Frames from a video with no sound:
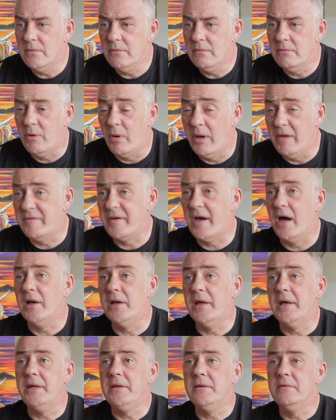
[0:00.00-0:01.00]
my wife
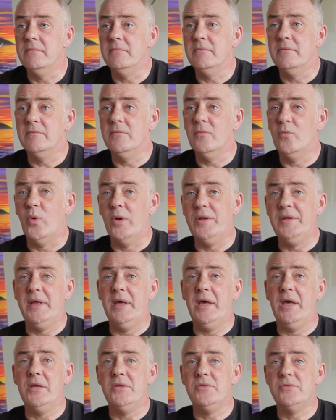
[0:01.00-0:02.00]
Caroline, one
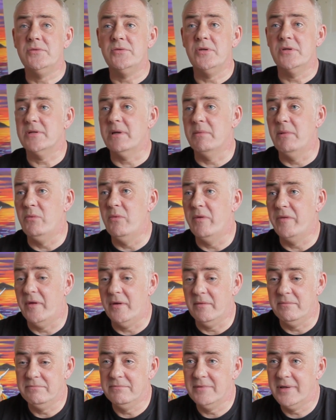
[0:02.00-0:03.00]
day, just came in with
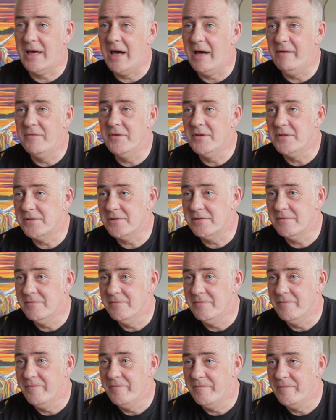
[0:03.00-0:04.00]
a canvas,
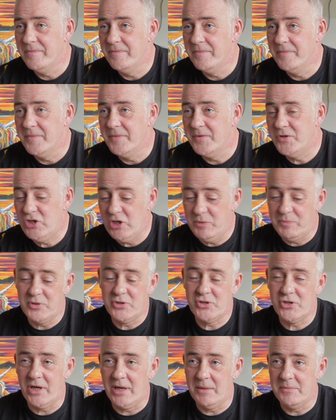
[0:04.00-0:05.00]
cheapest
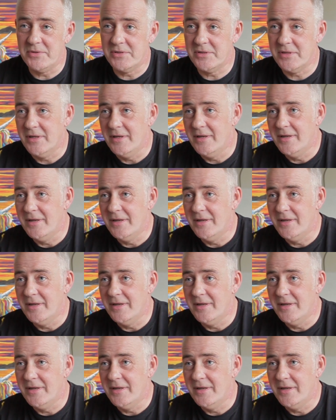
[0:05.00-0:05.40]
chips,